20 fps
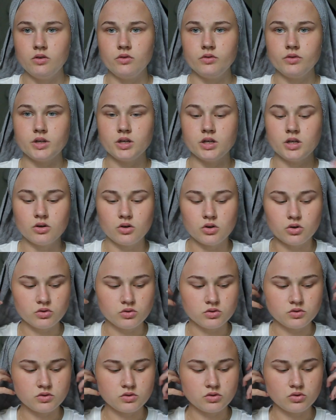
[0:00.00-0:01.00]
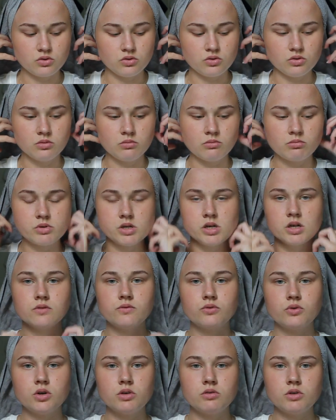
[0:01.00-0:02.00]
and then I'm going to bring
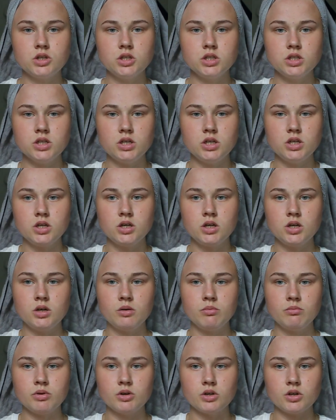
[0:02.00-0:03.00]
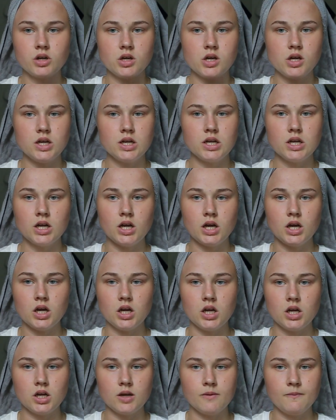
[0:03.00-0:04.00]
it forward, put in
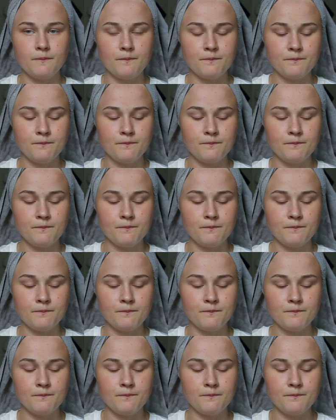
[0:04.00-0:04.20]
a